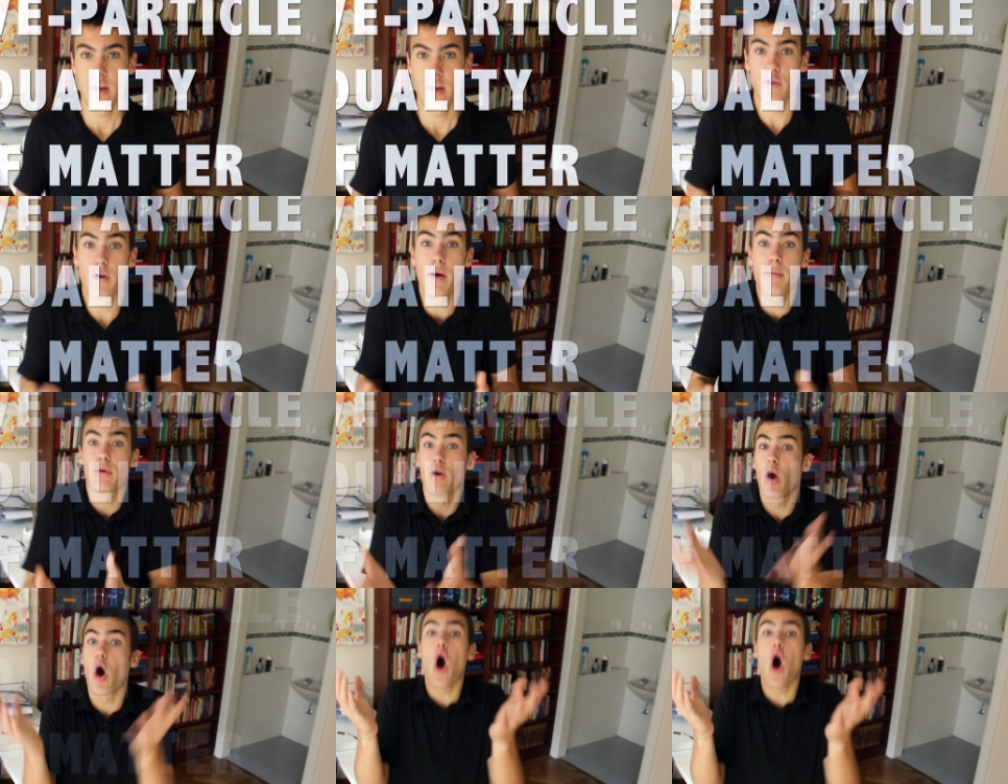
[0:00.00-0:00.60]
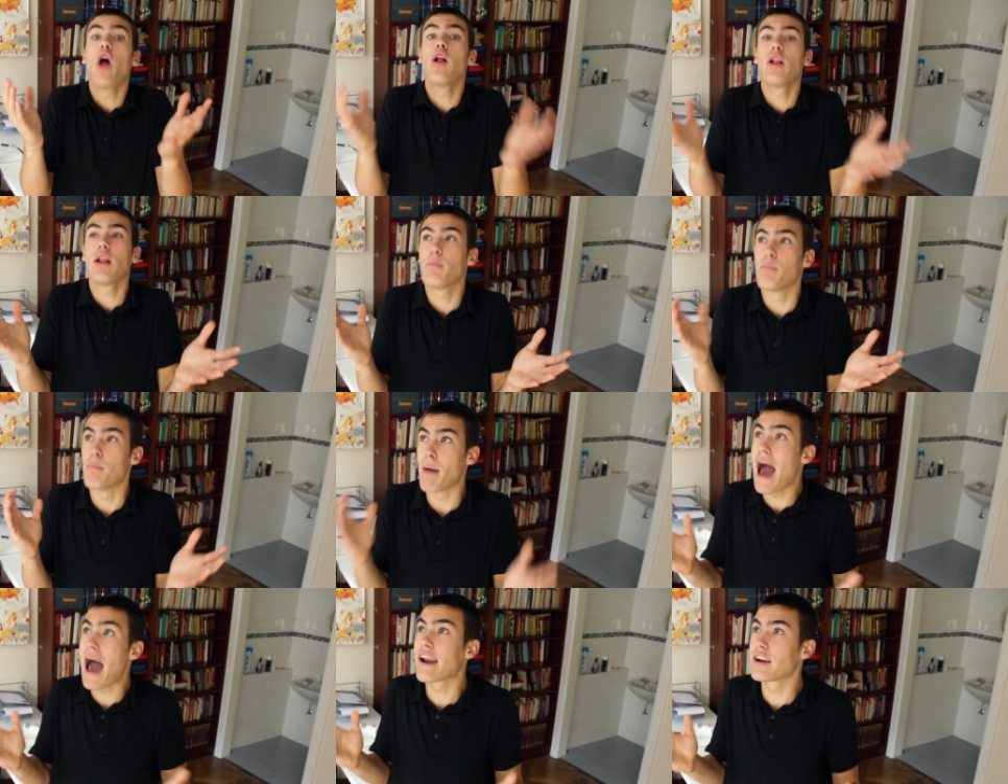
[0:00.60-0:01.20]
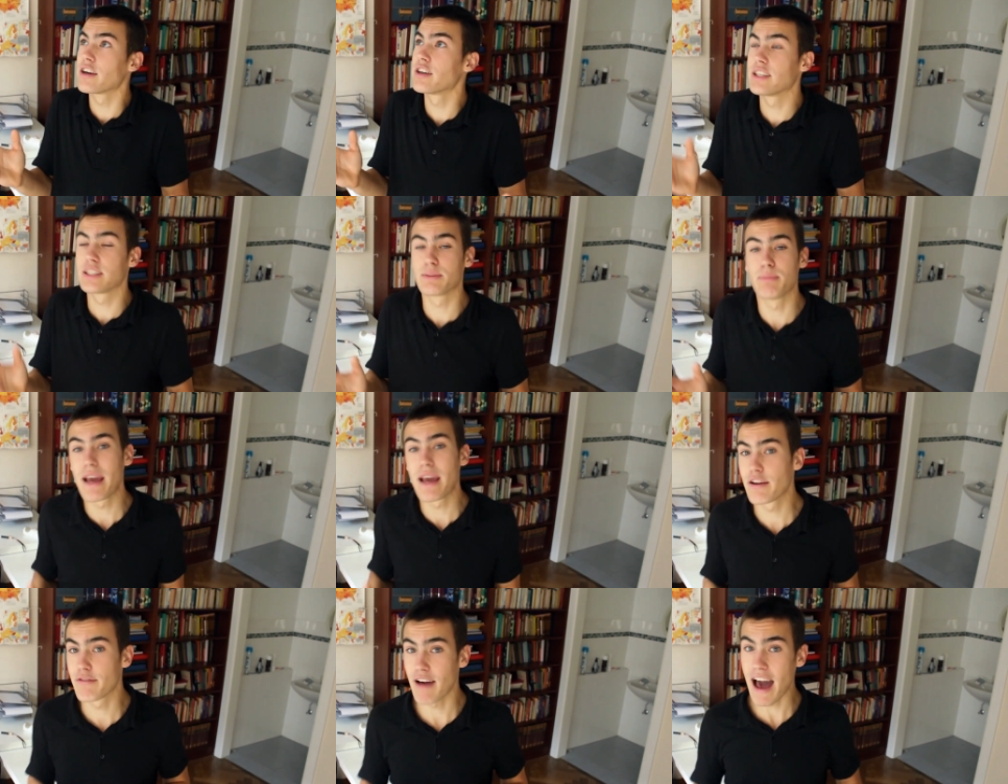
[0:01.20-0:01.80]
Remember, all matter is
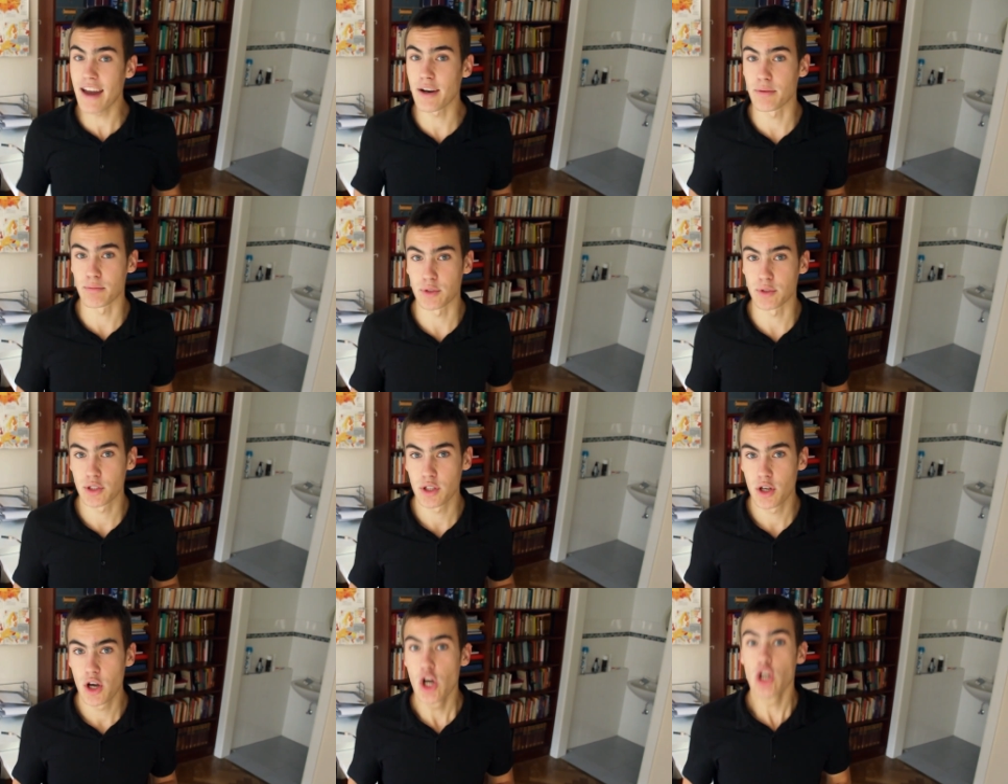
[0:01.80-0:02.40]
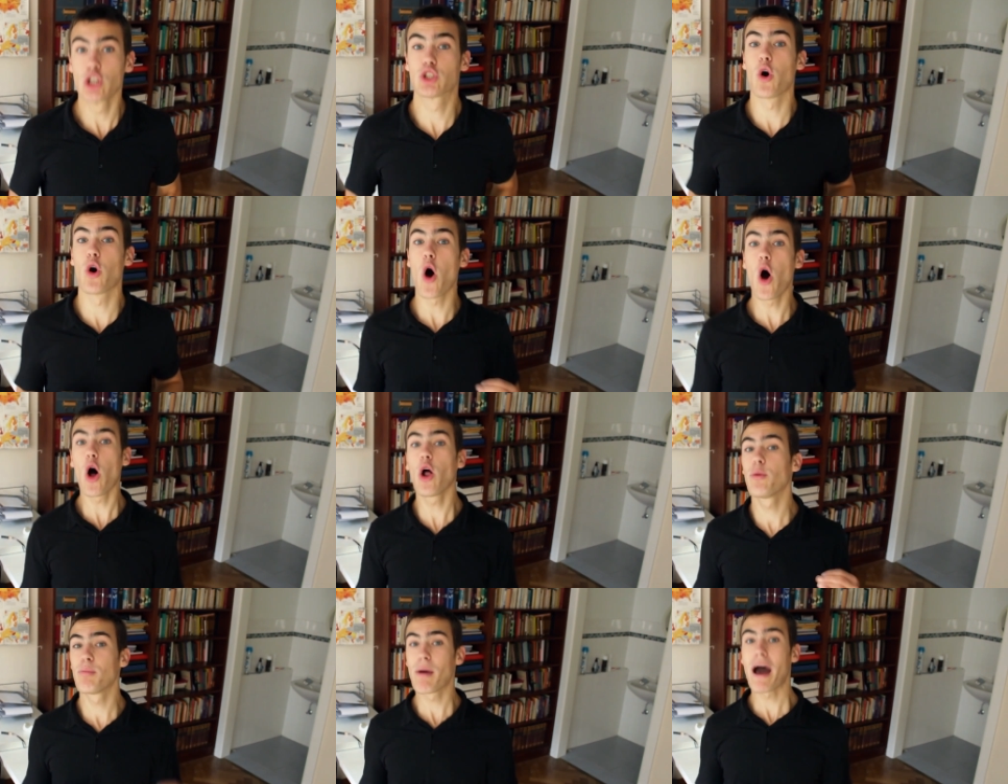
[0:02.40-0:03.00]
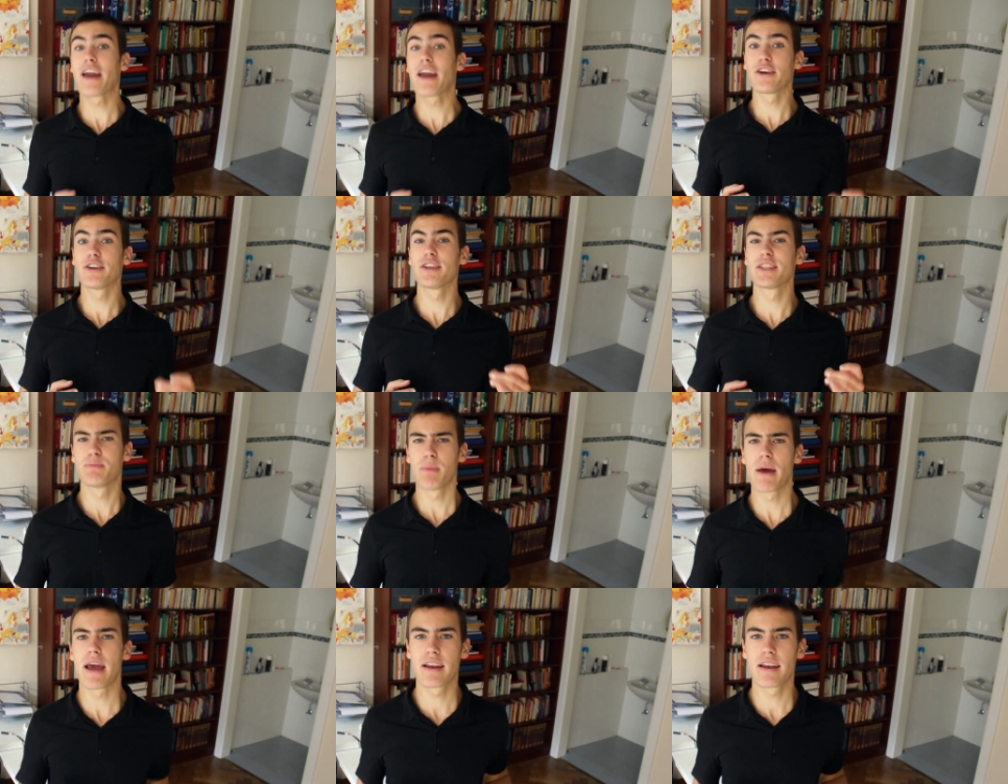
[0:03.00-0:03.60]
made of atoms, so all matter
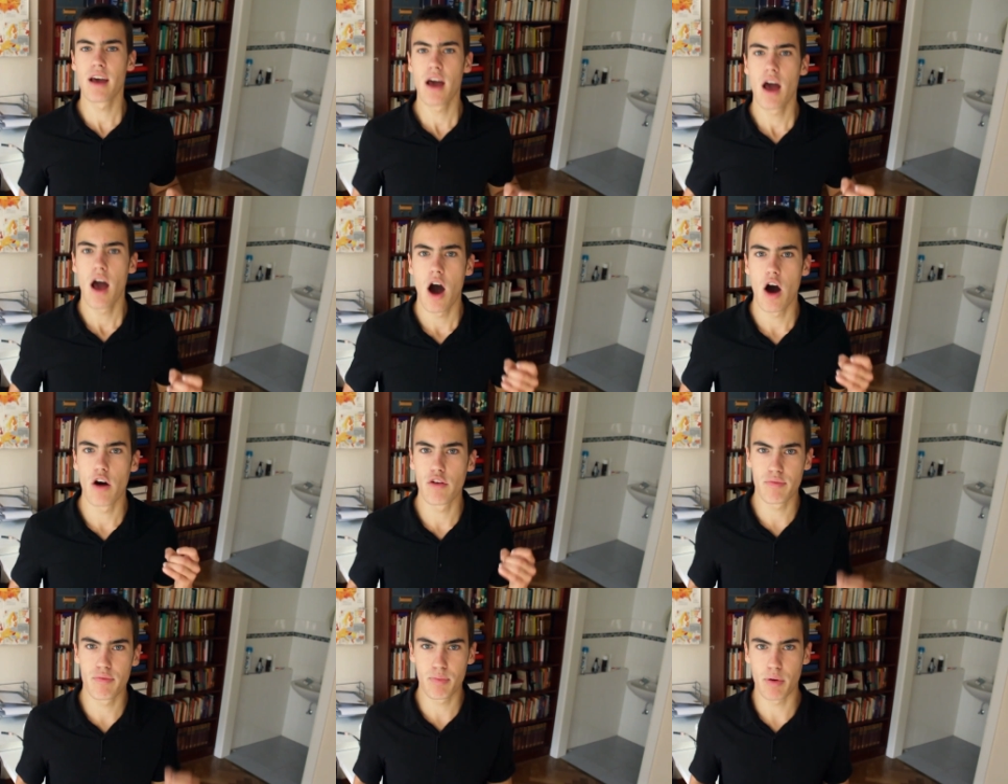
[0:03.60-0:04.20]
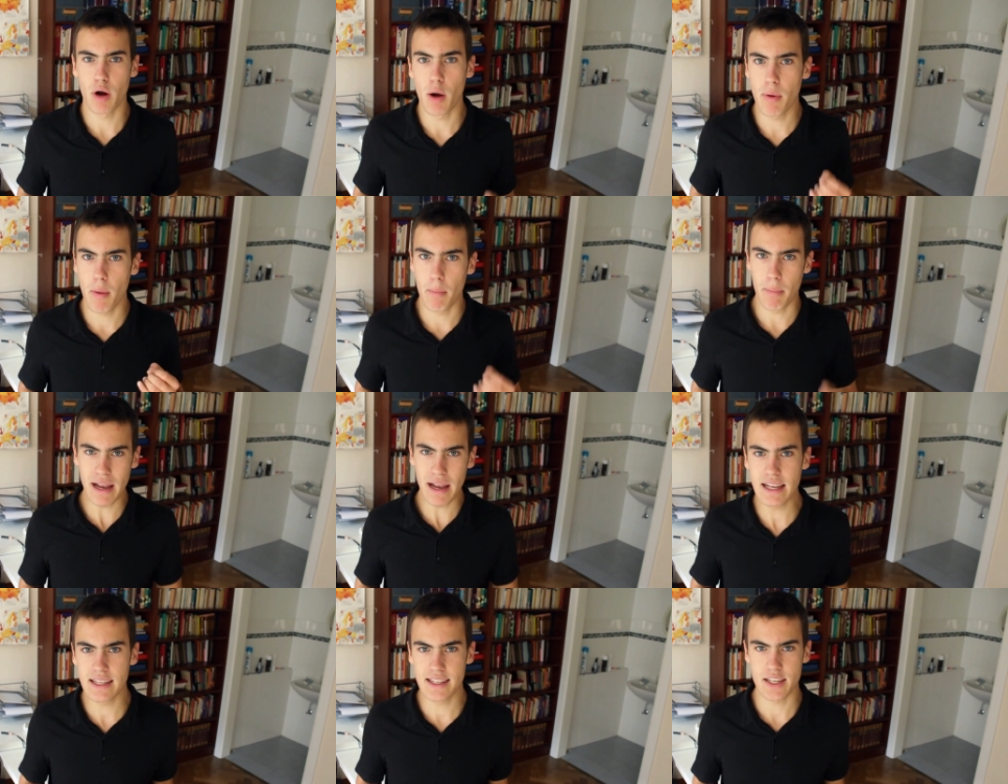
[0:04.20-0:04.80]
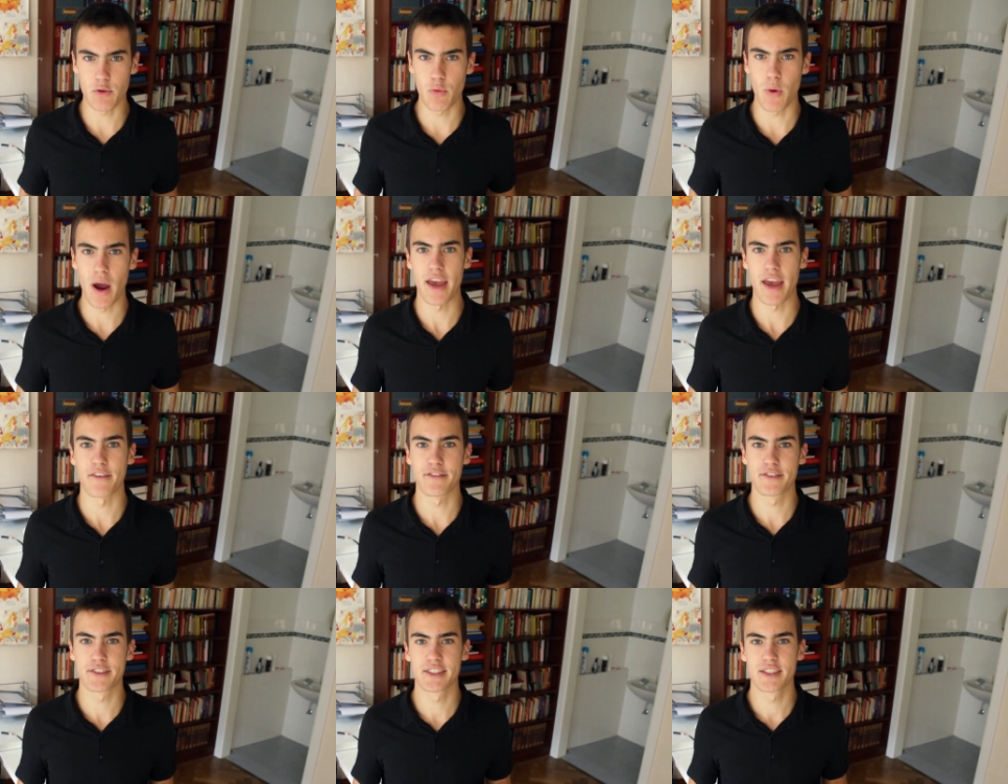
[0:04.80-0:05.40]
is made of probability
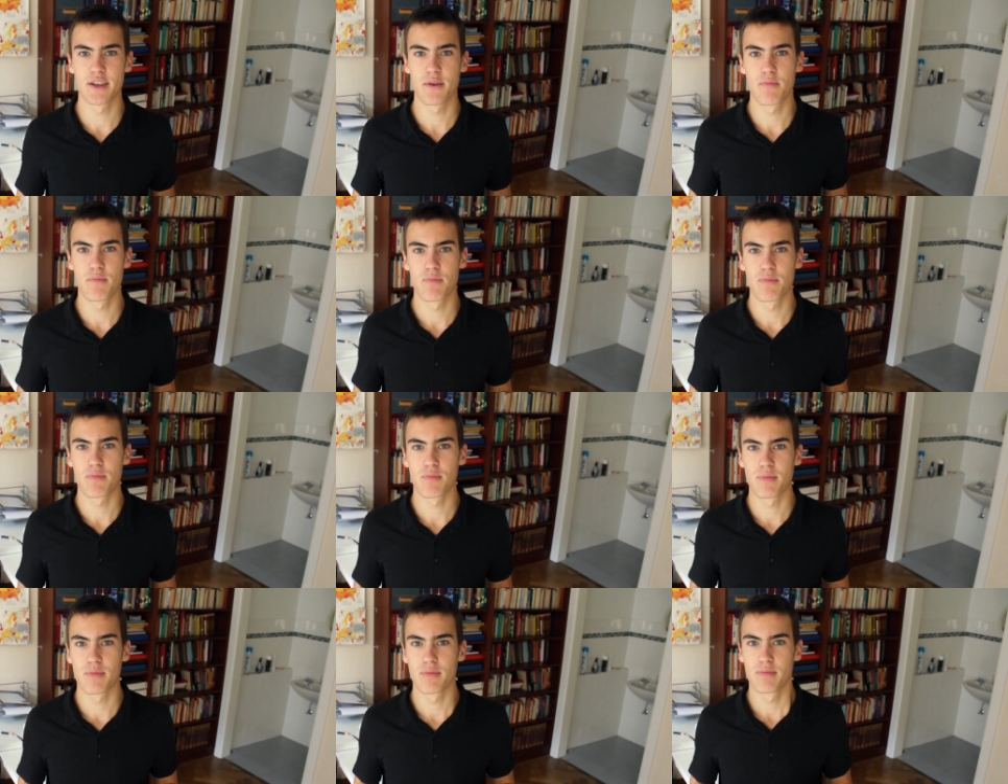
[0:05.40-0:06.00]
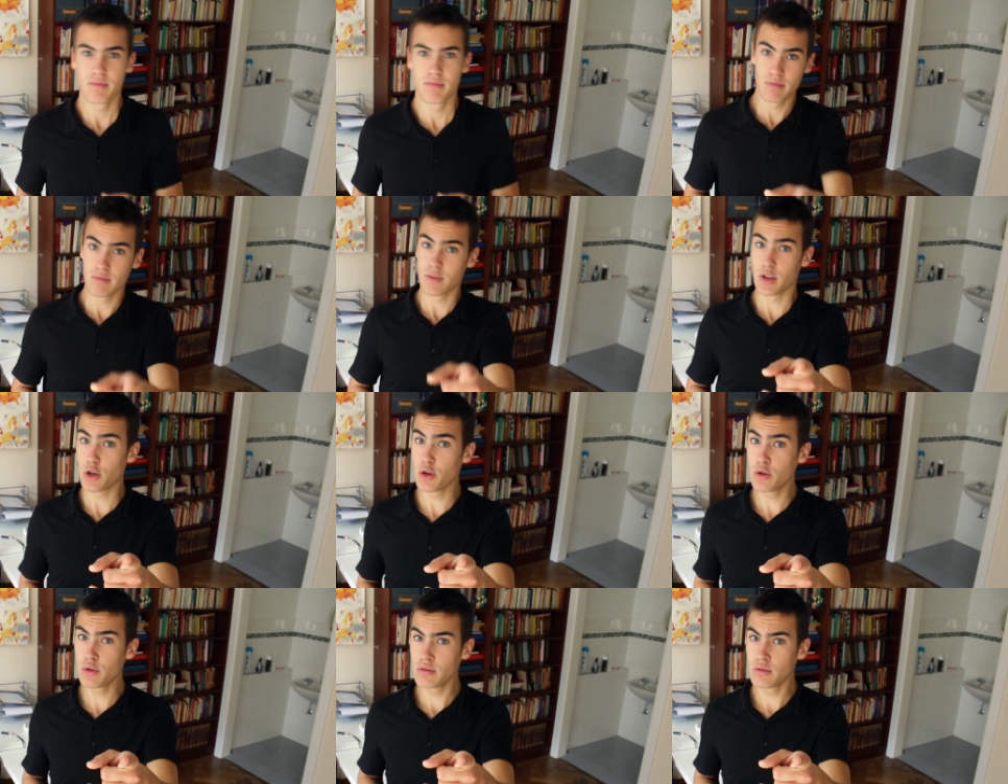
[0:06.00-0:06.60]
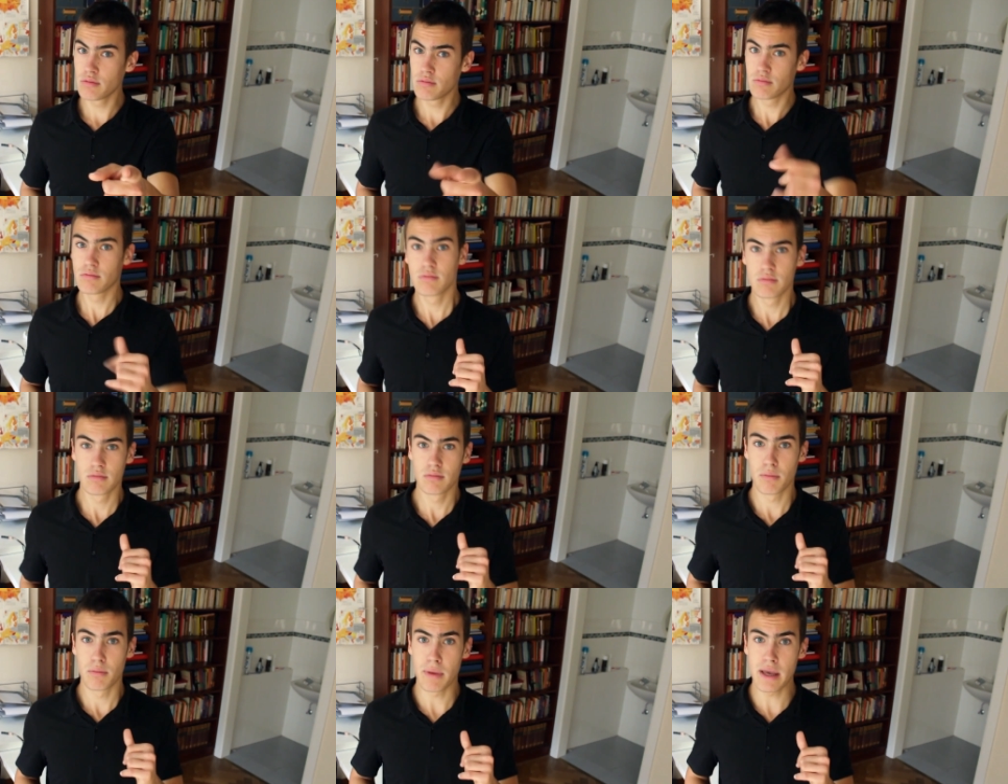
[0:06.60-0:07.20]
waves. You,
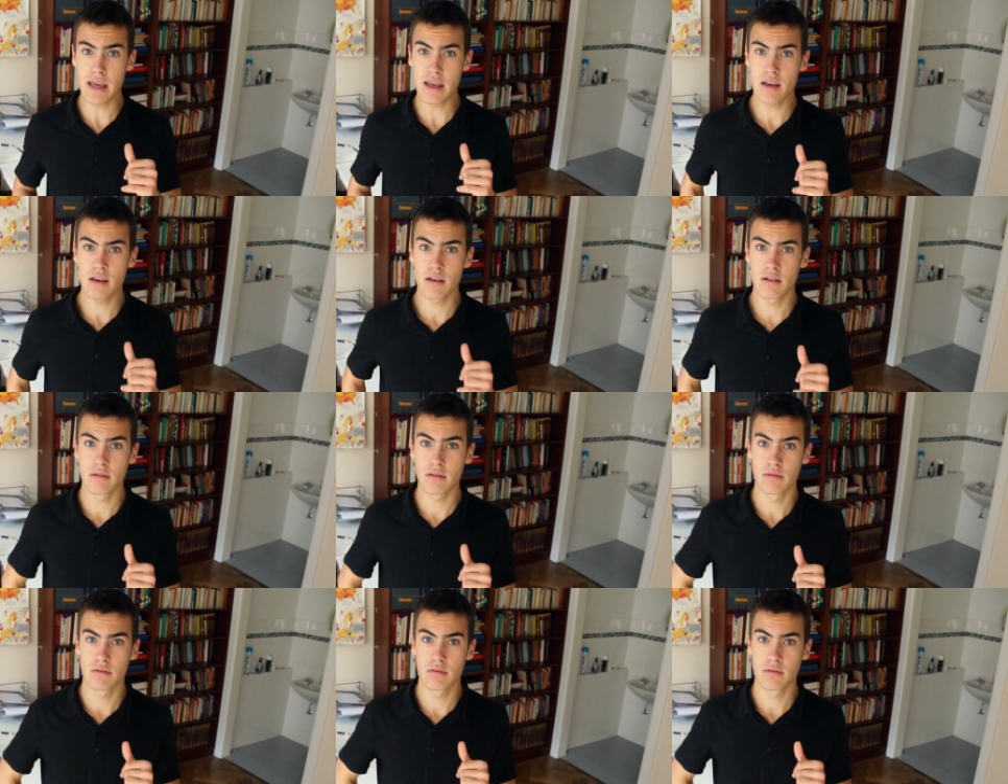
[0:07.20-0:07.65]
me,